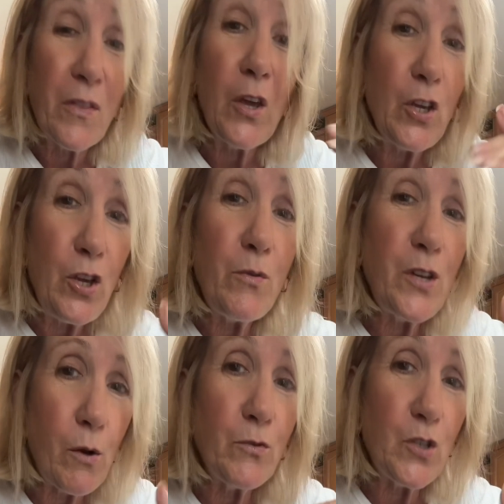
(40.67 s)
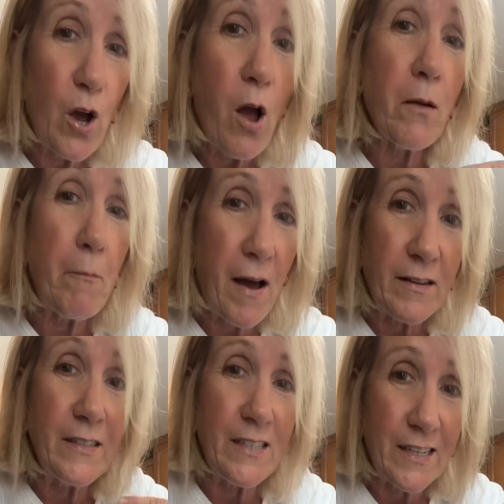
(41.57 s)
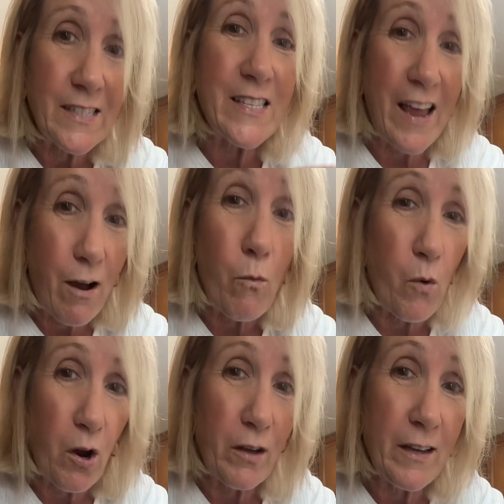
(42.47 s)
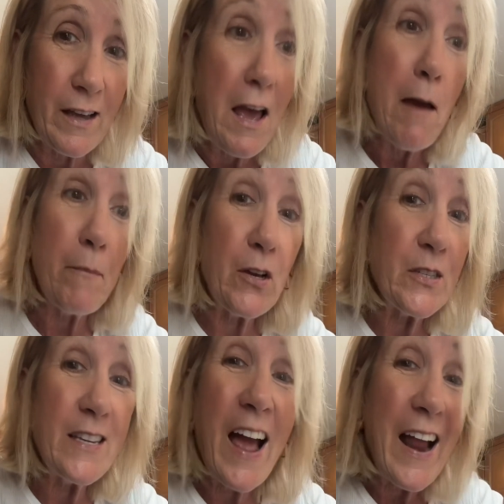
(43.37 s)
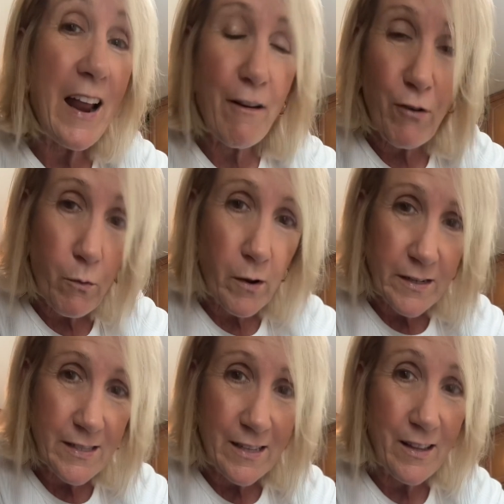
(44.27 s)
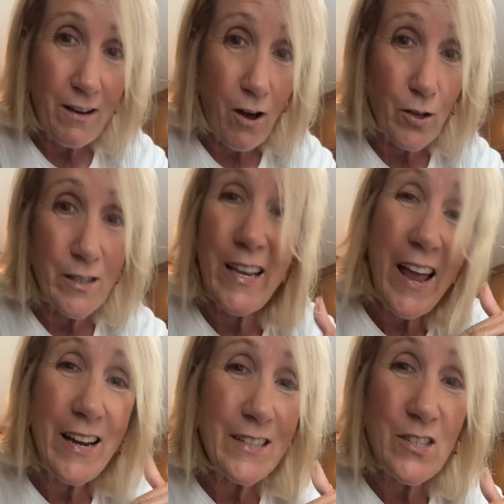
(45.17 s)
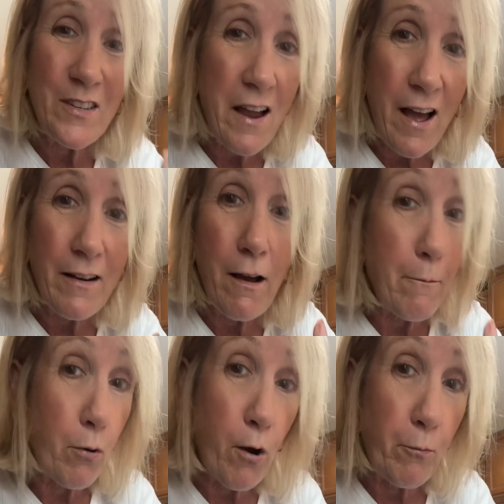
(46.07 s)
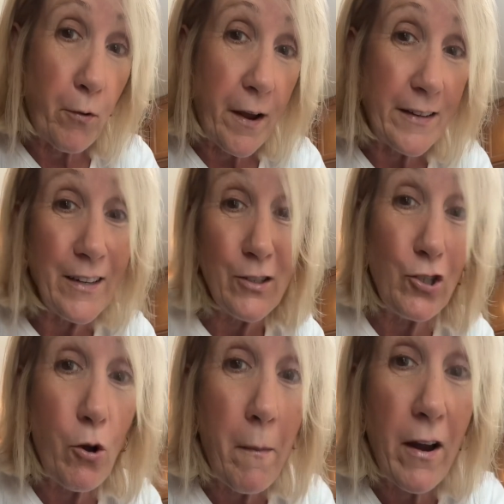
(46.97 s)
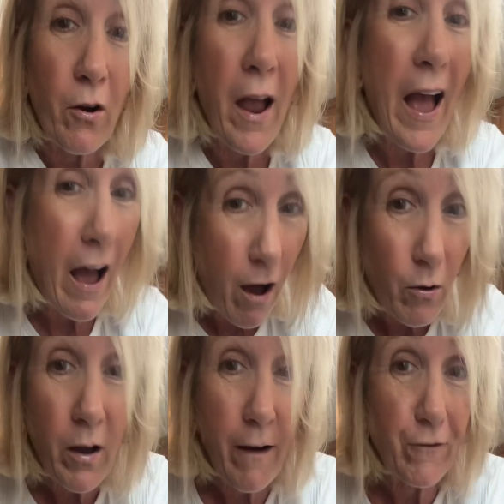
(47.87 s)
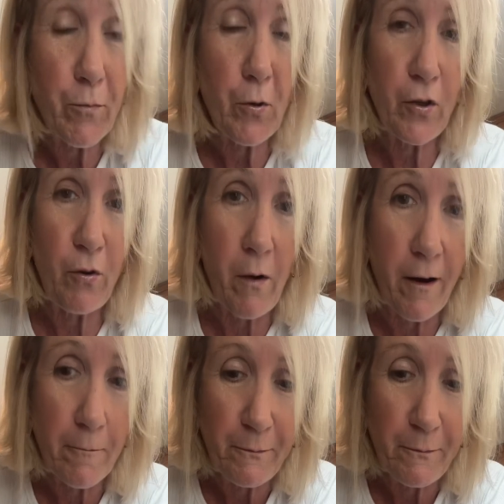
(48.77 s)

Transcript: you don't talk politics at work because not everyone is in the cult and it's not appropriate, no matter how comfortable you are.